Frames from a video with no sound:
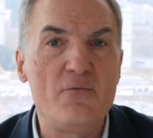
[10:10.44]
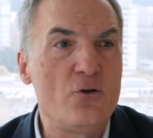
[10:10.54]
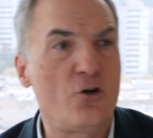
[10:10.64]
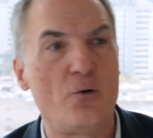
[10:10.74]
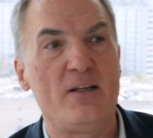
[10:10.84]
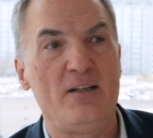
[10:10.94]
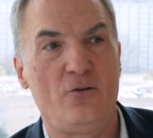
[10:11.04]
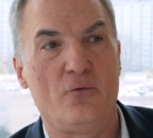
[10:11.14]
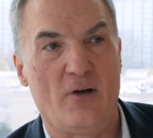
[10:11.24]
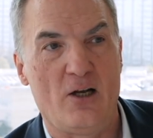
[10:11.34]
even
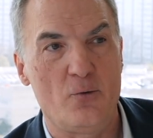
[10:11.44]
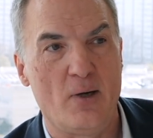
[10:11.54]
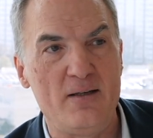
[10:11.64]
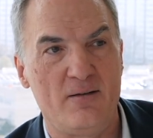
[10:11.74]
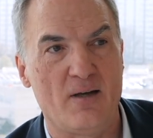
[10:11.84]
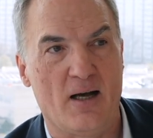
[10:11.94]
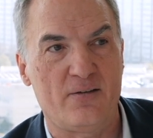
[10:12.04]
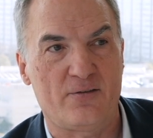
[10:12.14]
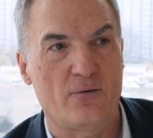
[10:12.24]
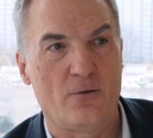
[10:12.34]
credit the value-added
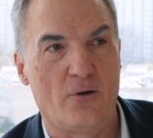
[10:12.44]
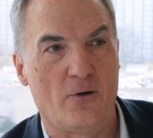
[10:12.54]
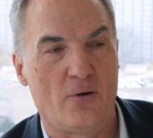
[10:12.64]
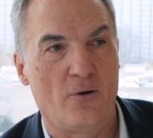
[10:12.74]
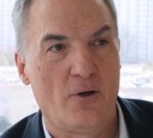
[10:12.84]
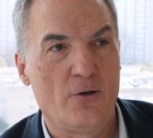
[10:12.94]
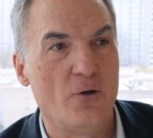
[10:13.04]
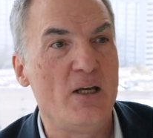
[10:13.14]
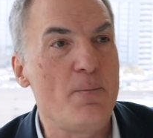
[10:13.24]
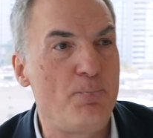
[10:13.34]
tax, the
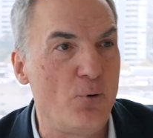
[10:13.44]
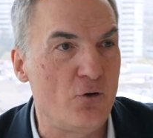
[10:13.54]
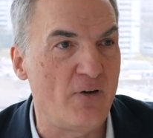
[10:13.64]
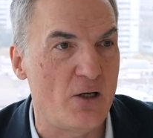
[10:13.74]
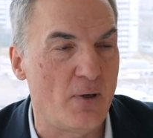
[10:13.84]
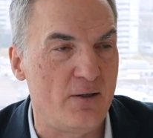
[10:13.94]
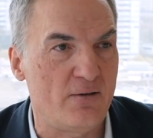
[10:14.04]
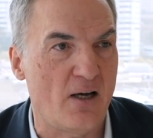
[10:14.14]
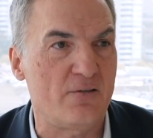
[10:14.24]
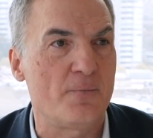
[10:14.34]
input
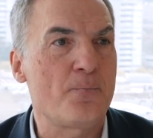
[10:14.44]
value-added tax,